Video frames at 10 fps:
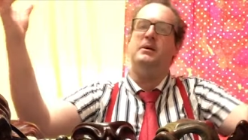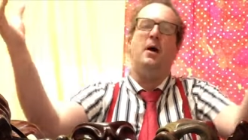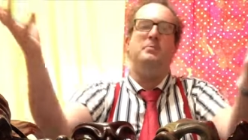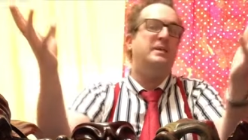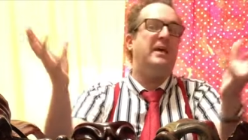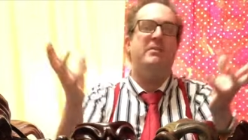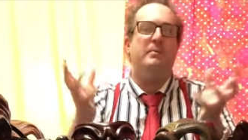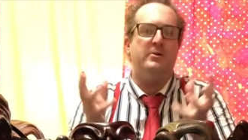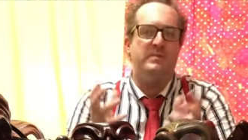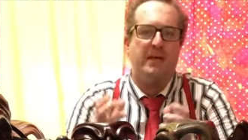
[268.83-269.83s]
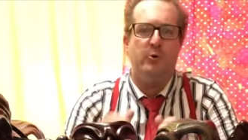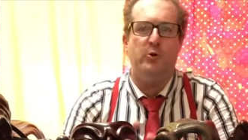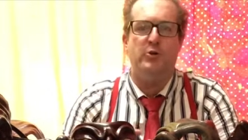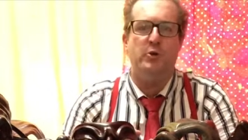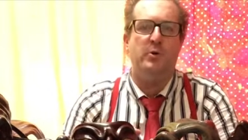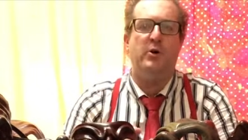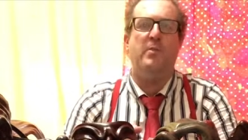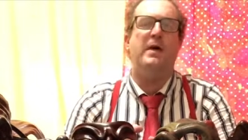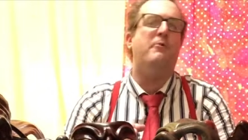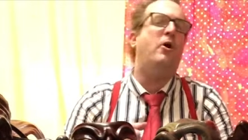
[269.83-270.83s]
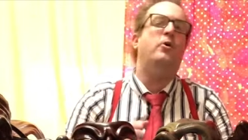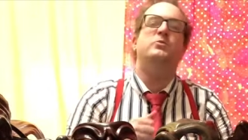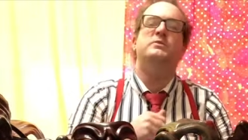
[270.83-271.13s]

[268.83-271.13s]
come together because they couldn't do it on their own.